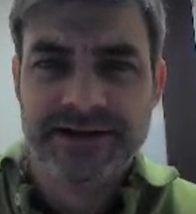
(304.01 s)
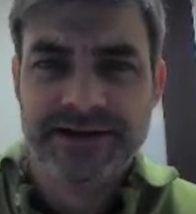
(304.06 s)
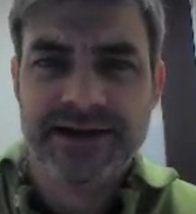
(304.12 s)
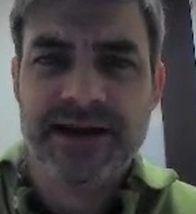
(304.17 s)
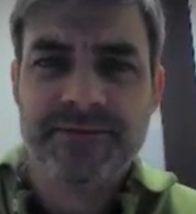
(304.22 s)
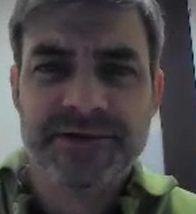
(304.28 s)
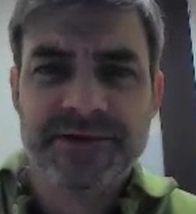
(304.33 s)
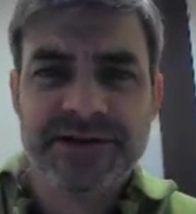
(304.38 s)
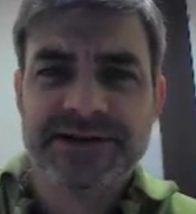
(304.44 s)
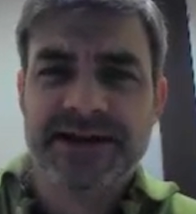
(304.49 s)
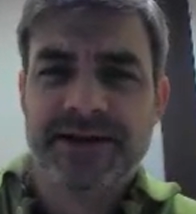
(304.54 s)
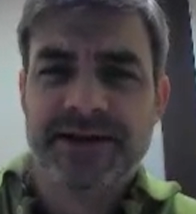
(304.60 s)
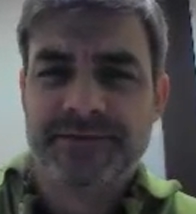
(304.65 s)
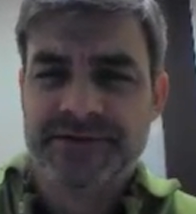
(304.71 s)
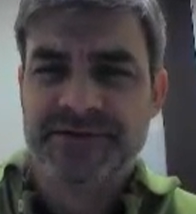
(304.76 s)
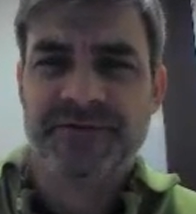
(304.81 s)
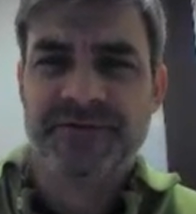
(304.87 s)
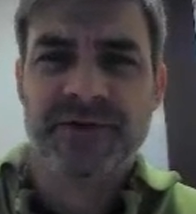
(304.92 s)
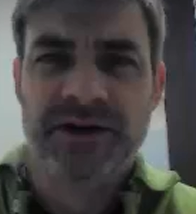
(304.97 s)
The Admin
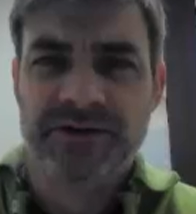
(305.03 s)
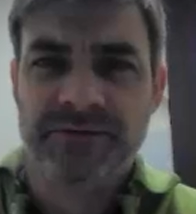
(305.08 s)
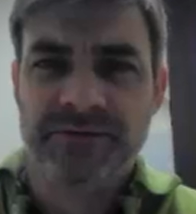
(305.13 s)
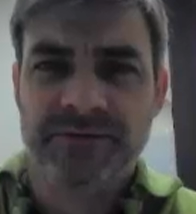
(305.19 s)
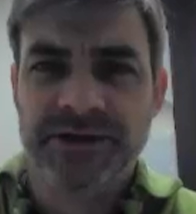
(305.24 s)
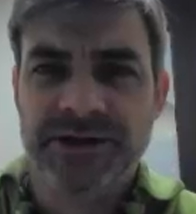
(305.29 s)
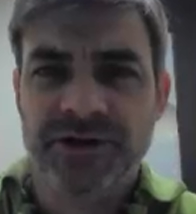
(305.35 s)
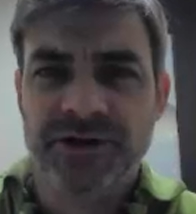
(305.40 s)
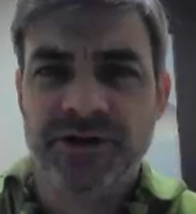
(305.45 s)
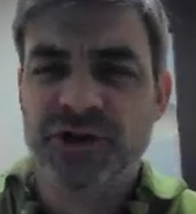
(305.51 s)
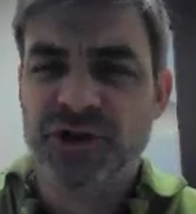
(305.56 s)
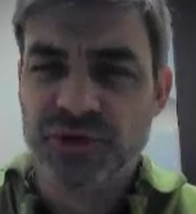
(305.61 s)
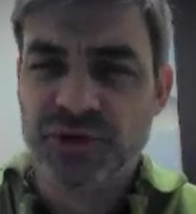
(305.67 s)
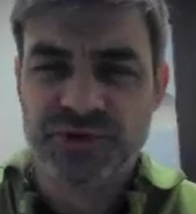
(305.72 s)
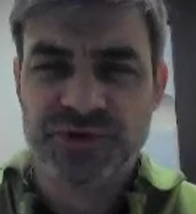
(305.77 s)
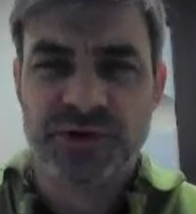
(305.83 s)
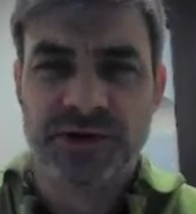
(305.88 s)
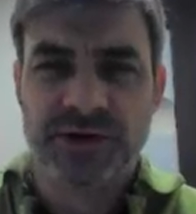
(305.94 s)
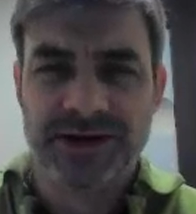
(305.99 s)
tab is effectively your
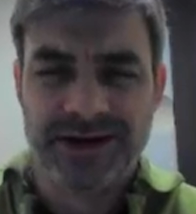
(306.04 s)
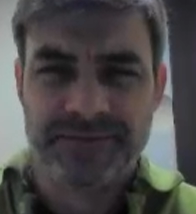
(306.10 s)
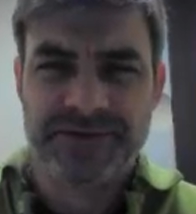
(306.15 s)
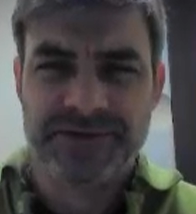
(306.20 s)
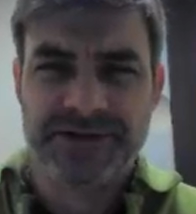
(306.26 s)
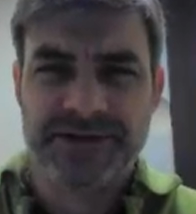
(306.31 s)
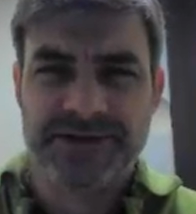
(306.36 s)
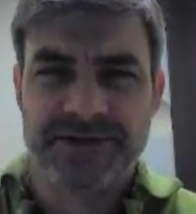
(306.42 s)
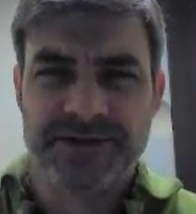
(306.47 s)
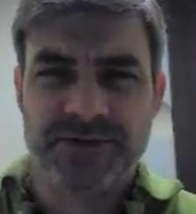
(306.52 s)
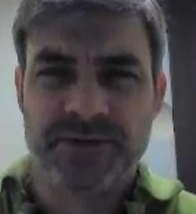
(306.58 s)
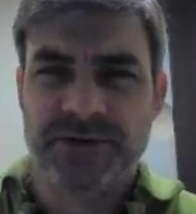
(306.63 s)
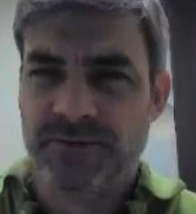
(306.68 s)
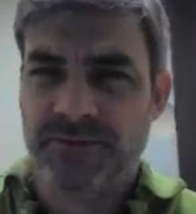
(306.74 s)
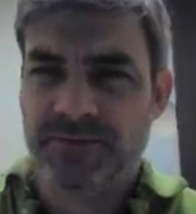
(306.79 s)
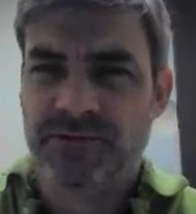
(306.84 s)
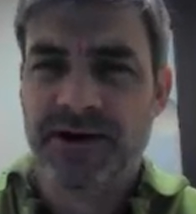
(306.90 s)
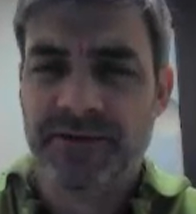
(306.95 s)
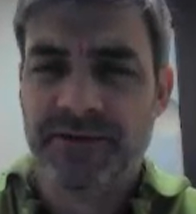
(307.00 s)
user options or
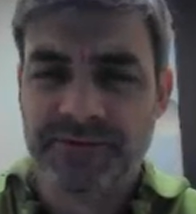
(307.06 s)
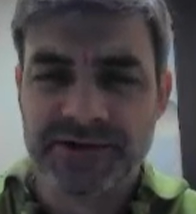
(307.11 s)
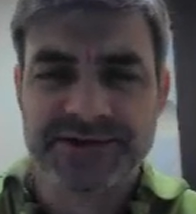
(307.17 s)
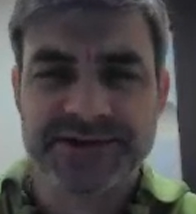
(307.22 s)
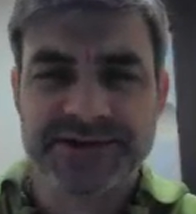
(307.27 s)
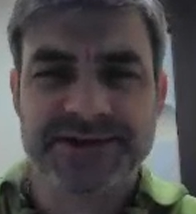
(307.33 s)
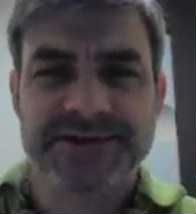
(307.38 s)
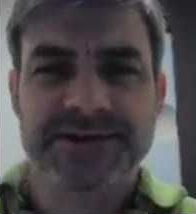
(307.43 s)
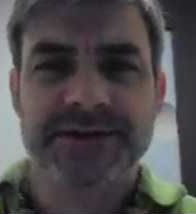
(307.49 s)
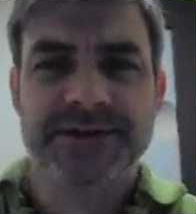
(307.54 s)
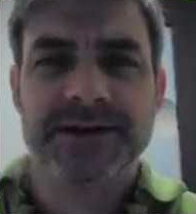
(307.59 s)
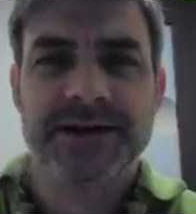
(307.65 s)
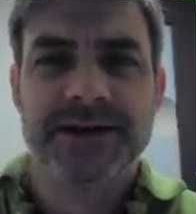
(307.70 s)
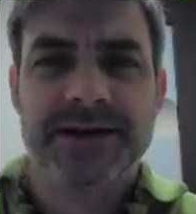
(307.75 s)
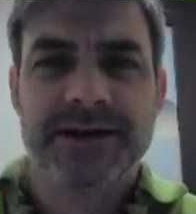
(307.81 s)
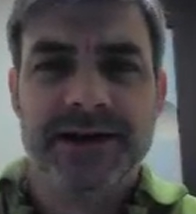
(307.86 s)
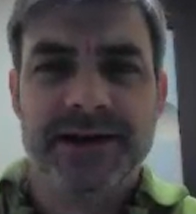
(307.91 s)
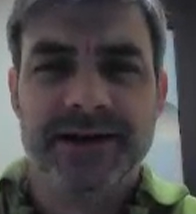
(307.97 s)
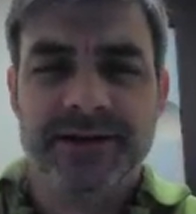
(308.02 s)
your preferences,
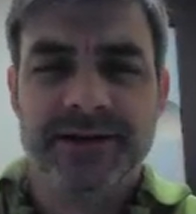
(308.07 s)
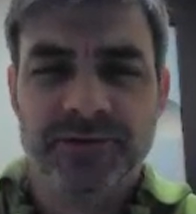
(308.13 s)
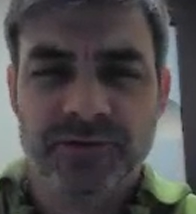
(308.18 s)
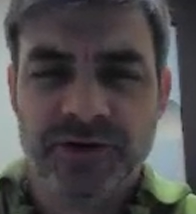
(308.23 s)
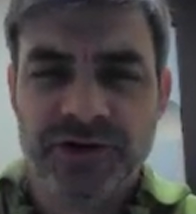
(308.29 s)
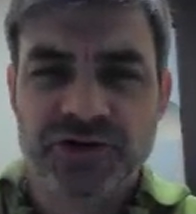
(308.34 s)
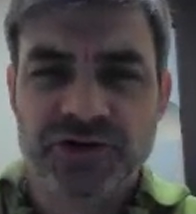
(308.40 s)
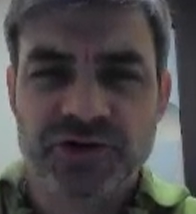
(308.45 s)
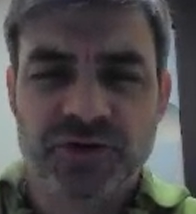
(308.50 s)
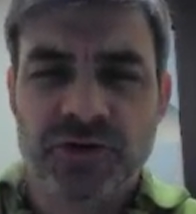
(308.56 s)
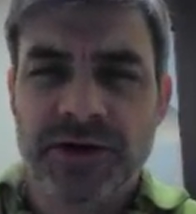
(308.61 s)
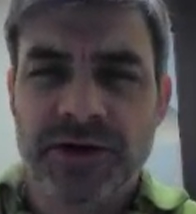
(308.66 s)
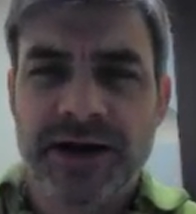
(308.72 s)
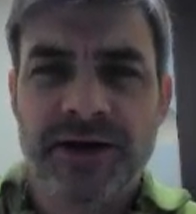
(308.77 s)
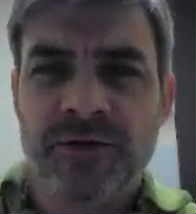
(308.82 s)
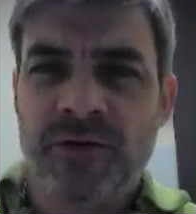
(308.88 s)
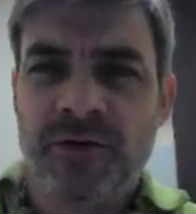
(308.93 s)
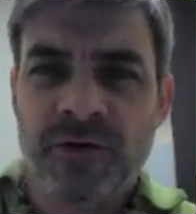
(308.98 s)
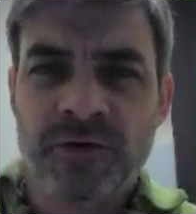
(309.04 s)
and it will control
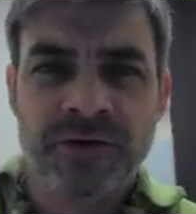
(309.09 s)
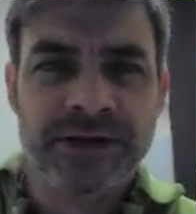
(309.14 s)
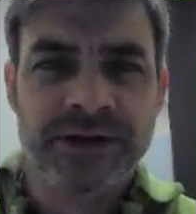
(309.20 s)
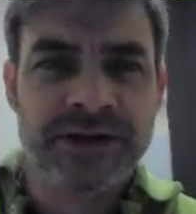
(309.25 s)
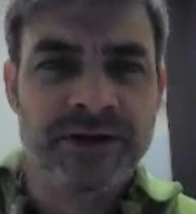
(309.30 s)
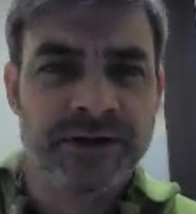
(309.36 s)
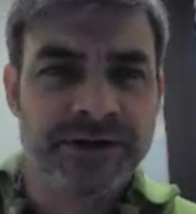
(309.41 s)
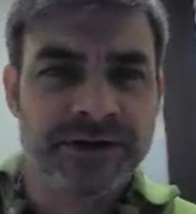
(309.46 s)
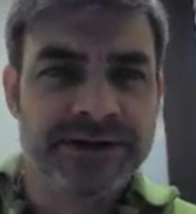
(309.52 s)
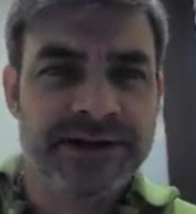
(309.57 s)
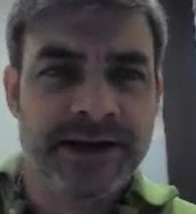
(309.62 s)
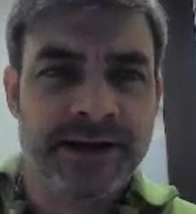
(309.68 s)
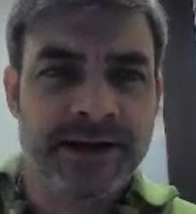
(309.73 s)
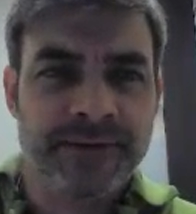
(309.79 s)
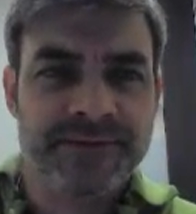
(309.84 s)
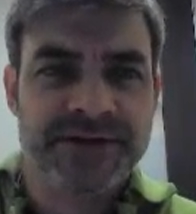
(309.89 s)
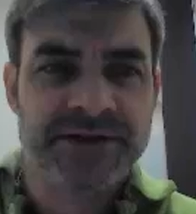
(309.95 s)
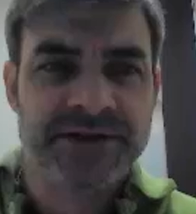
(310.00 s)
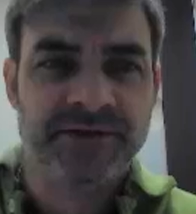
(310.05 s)
how all the other
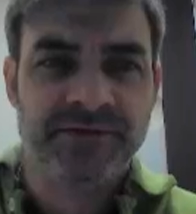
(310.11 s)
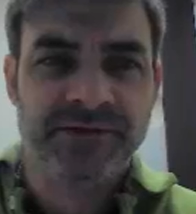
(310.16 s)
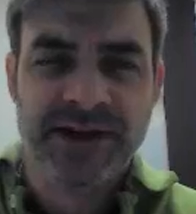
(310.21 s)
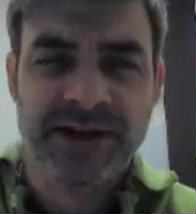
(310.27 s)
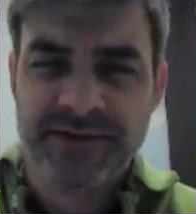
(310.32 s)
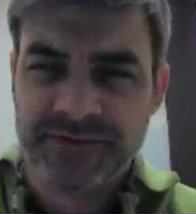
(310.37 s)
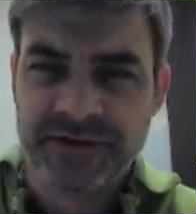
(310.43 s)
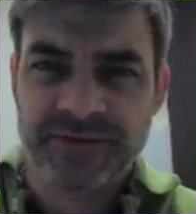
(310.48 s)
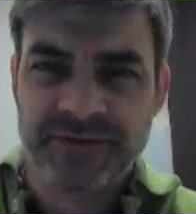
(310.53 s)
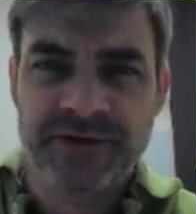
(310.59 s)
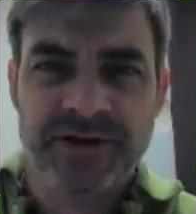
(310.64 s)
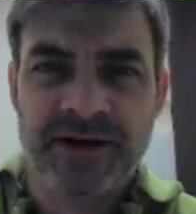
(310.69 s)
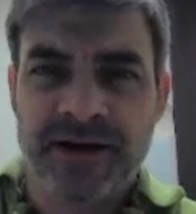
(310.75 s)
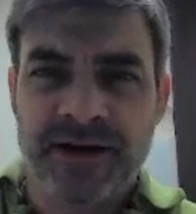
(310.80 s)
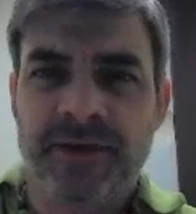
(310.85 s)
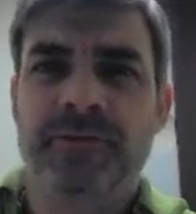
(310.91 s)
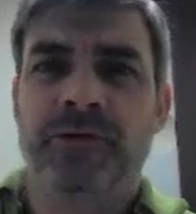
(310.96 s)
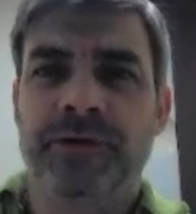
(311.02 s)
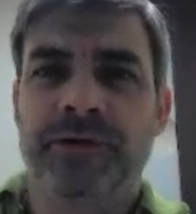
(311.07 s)
tabs to the left of it
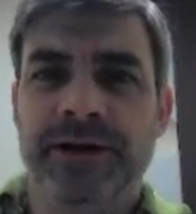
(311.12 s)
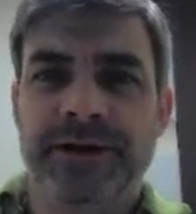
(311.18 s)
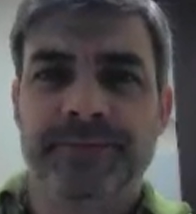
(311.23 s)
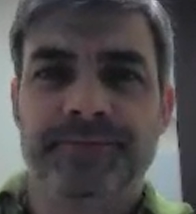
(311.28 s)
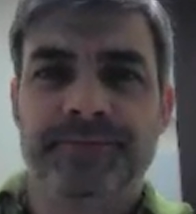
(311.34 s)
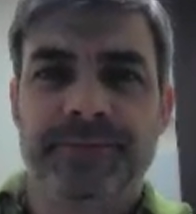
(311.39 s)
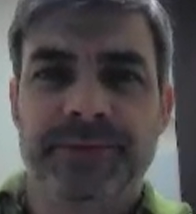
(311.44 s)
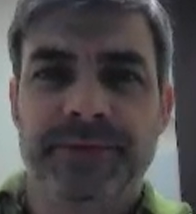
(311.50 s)
operate.